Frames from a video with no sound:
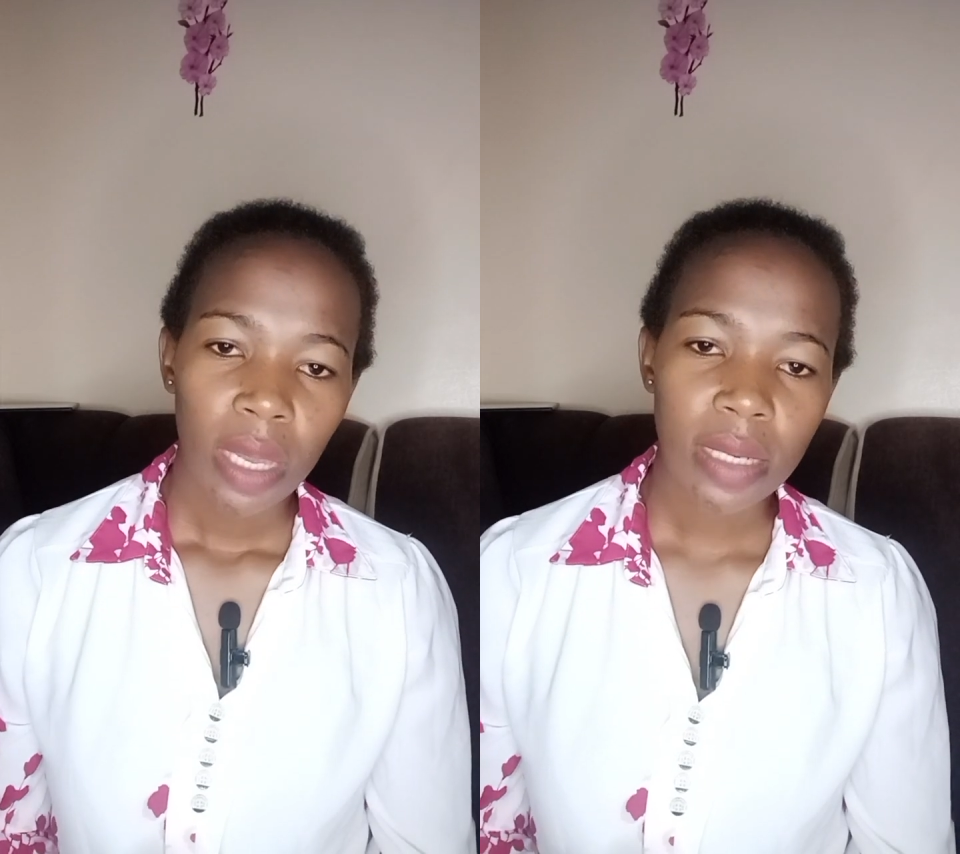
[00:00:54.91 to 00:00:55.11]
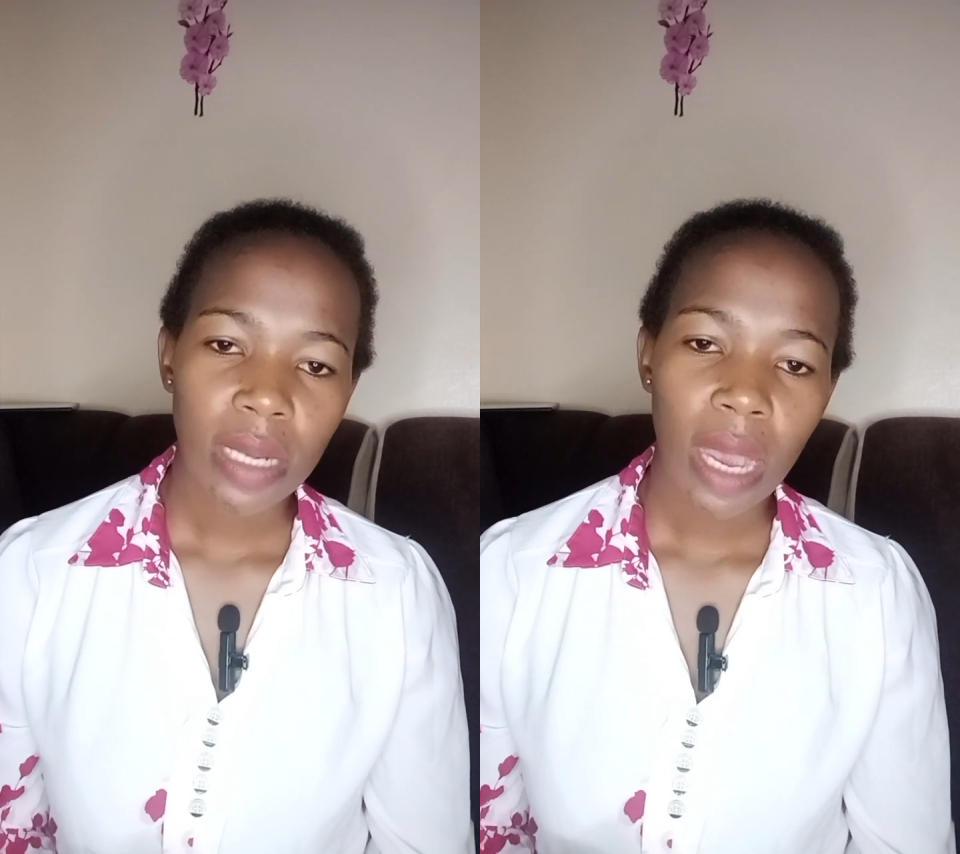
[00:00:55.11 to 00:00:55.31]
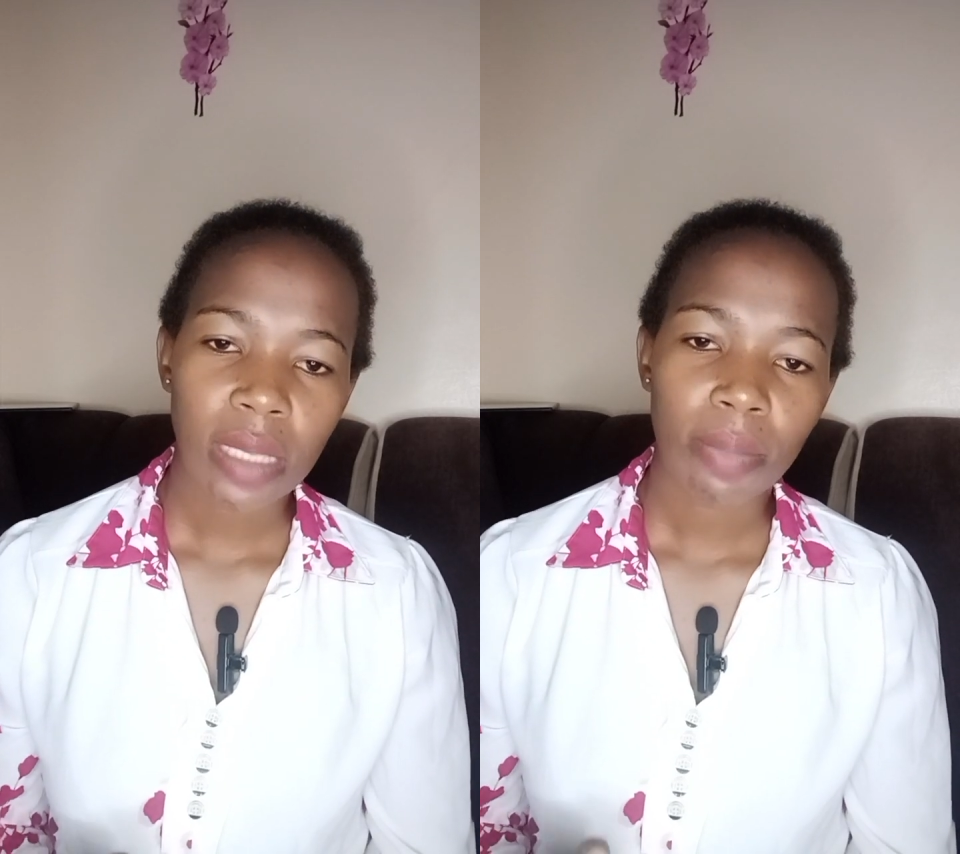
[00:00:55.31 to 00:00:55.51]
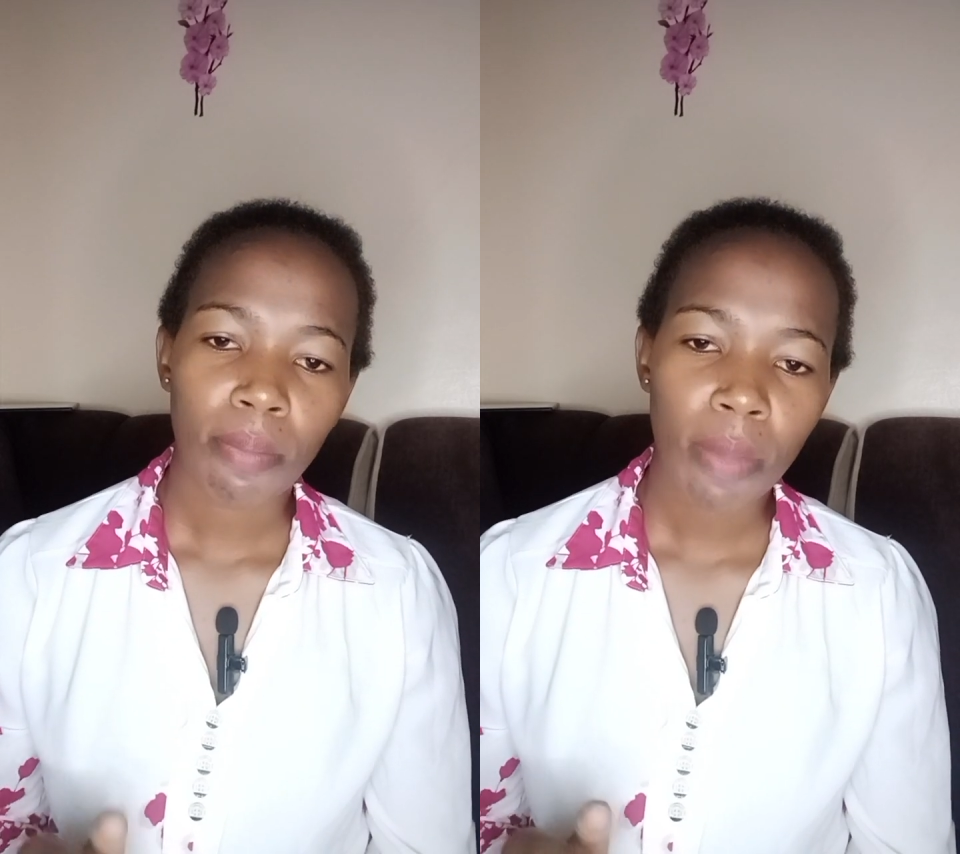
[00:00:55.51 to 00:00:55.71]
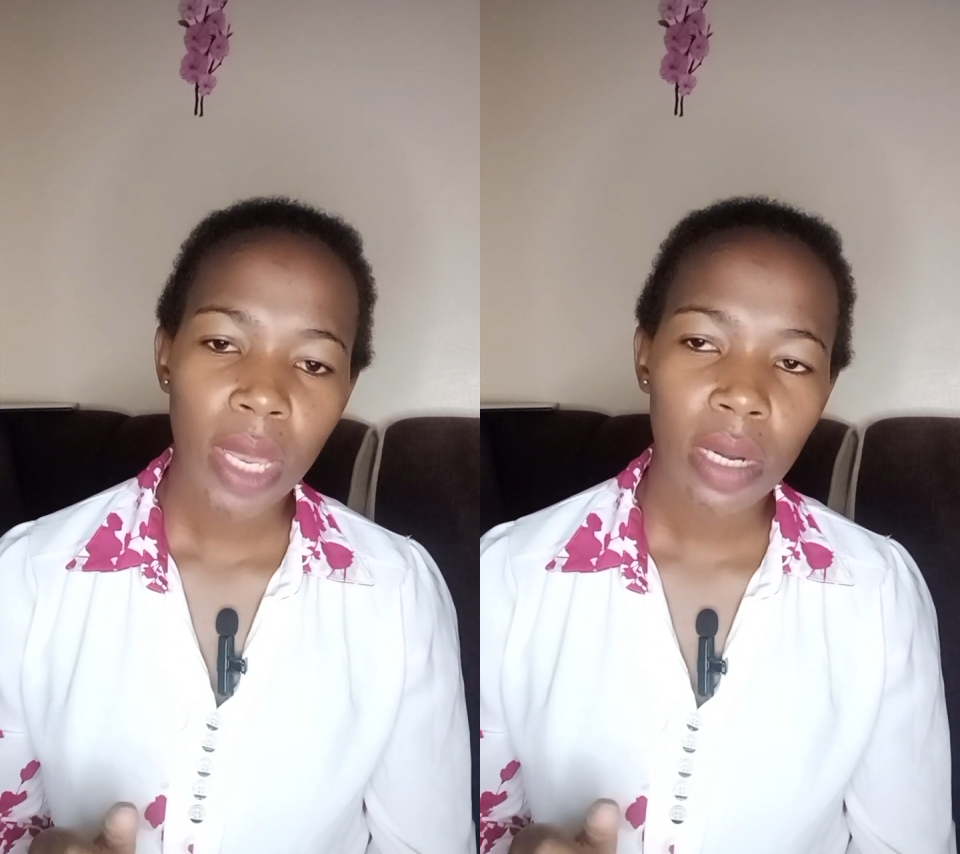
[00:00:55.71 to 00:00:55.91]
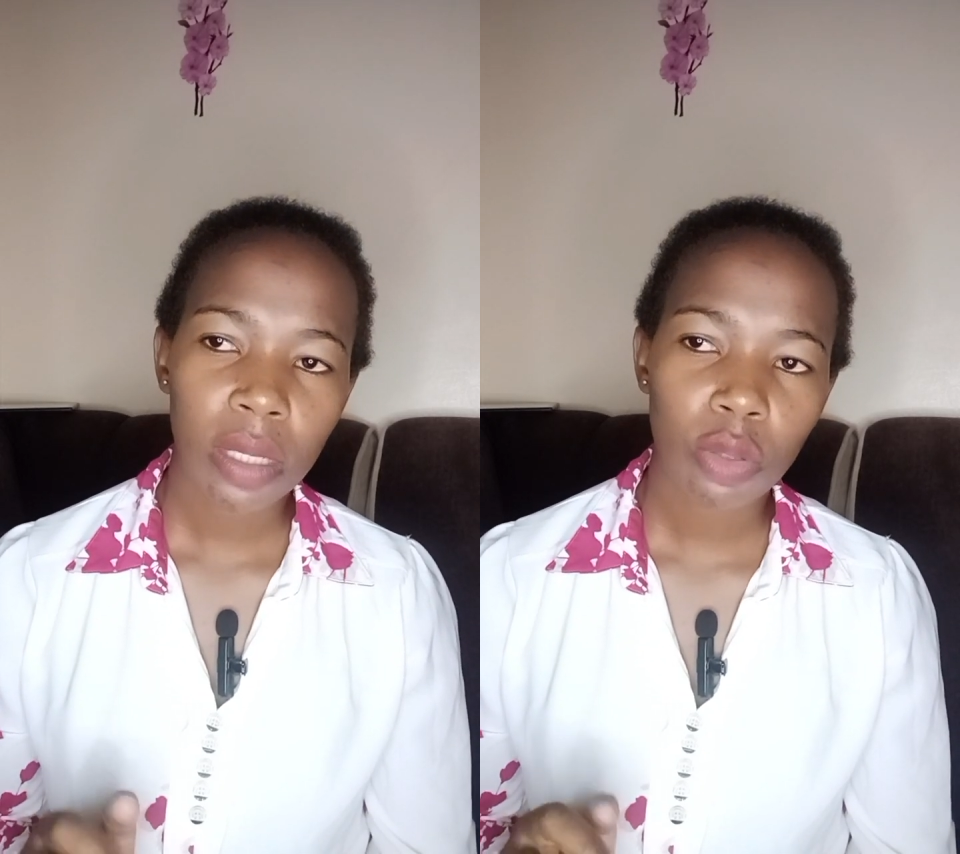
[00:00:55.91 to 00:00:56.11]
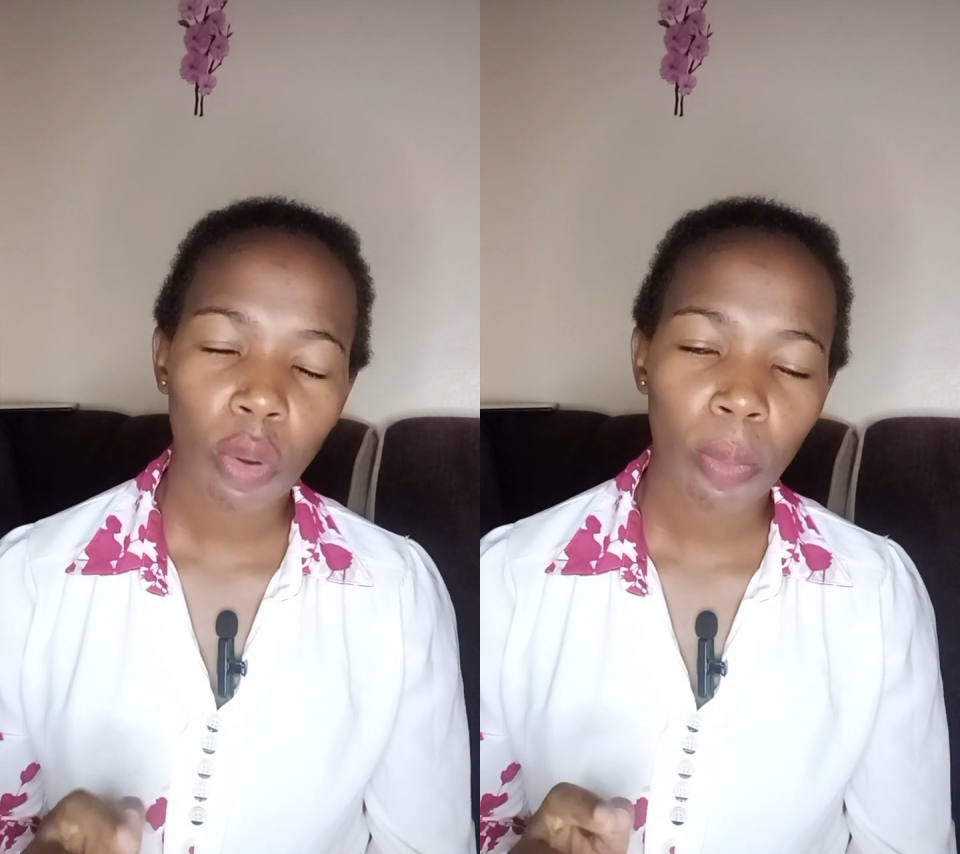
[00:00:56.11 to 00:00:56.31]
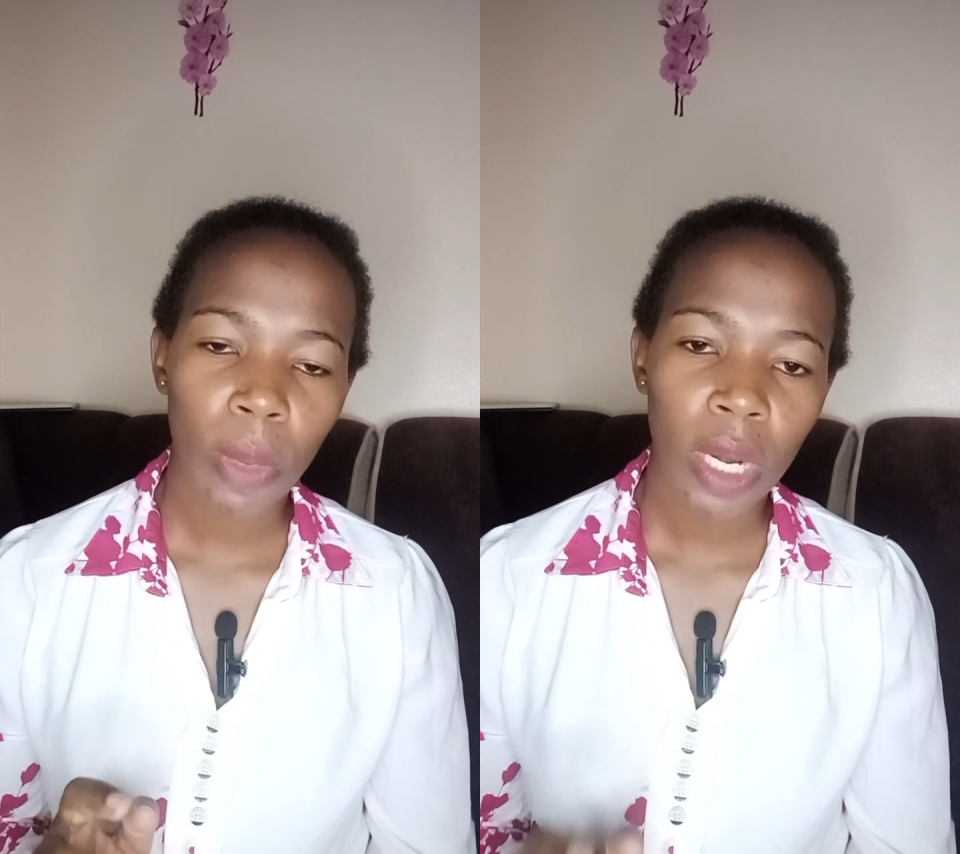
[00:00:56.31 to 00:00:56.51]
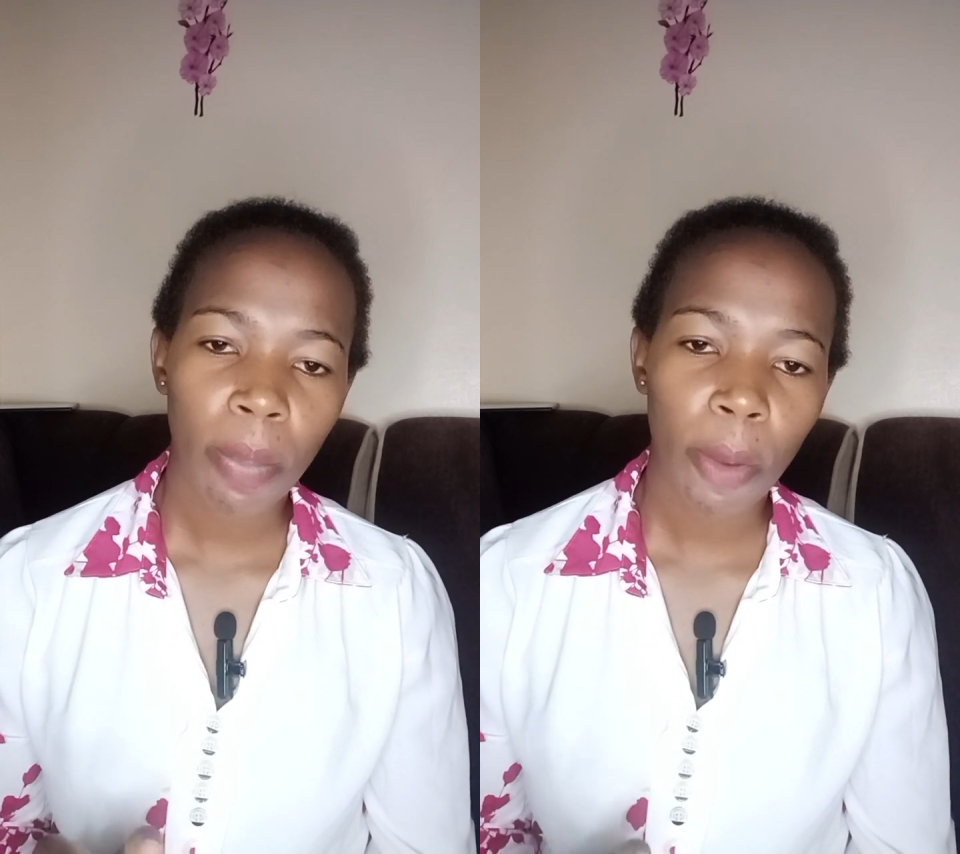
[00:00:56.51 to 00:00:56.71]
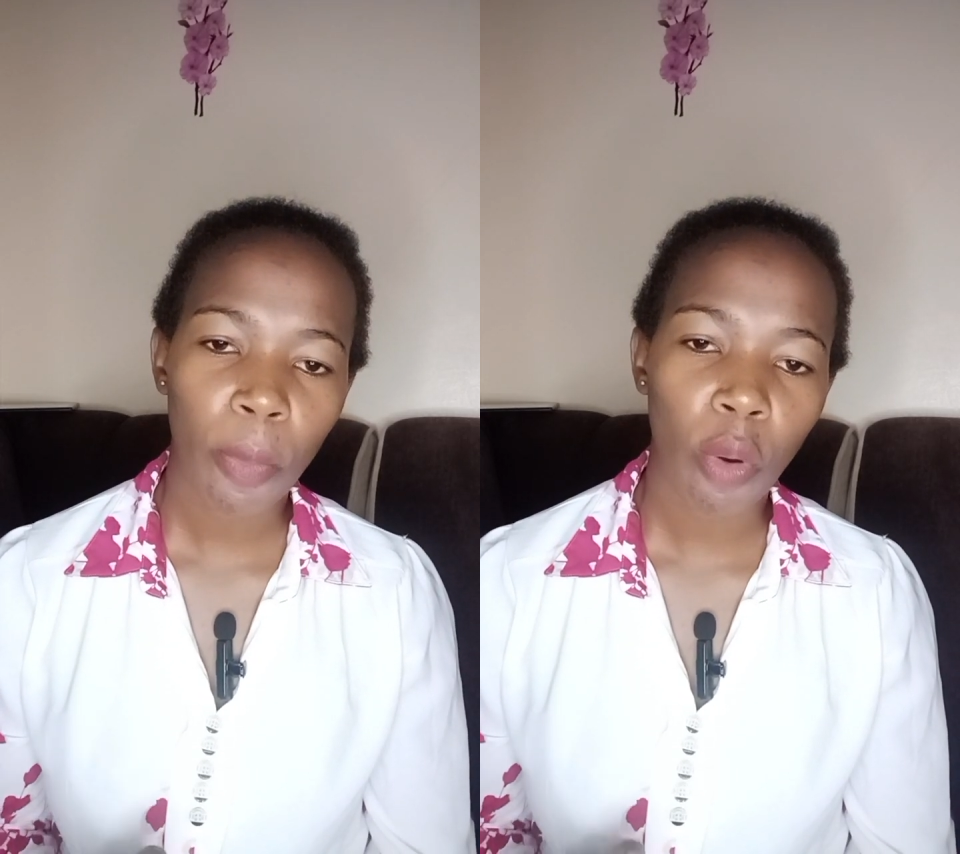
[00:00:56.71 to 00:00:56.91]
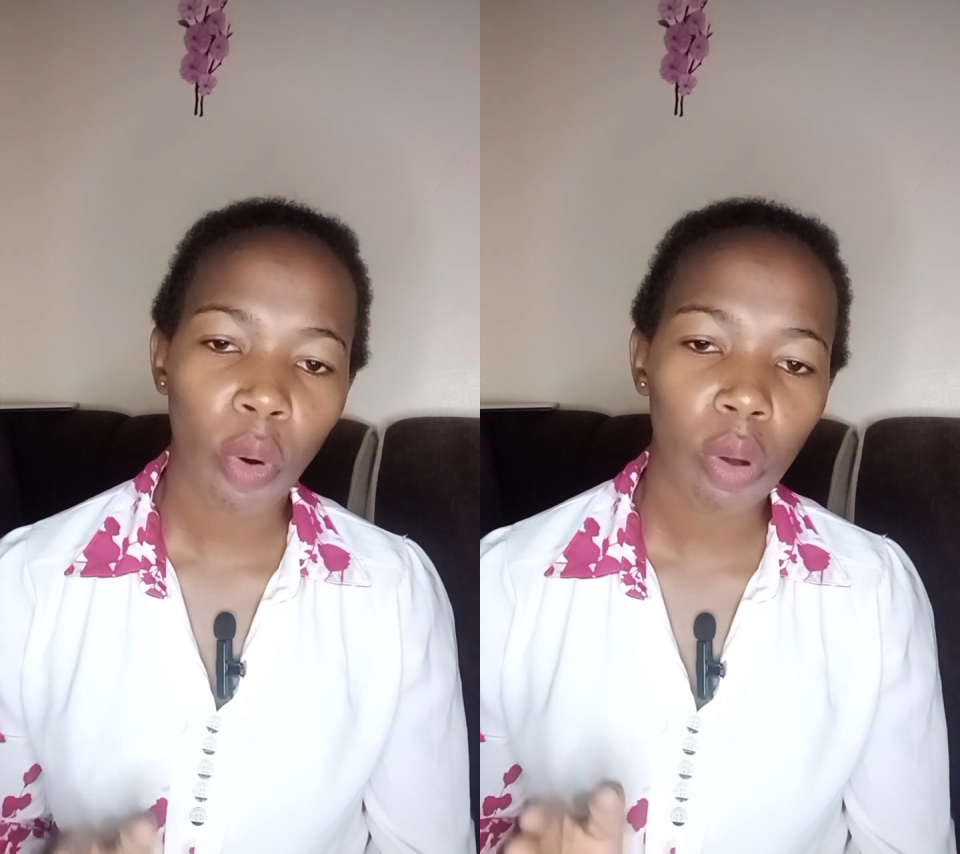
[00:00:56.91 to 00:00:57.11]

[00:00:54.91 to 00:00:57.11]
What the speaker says: It has made so many people